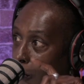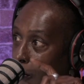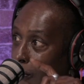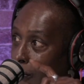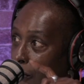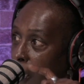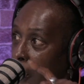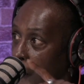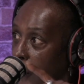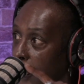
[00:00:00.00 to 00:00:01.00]

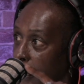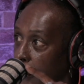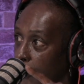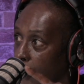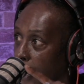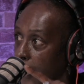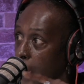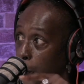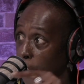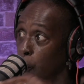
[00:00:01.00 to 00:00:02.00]
paedophilia, right? But
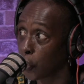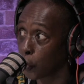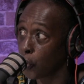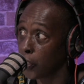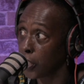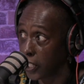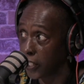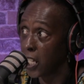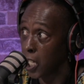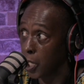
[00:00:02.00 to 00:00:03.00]
that's what they've done in
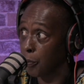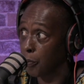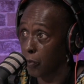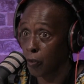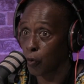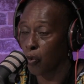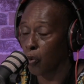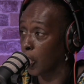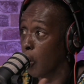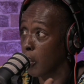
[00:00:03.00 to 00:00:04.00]
the
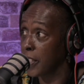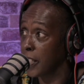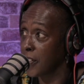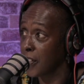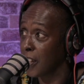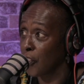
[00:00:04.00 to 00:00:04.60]
colonies. So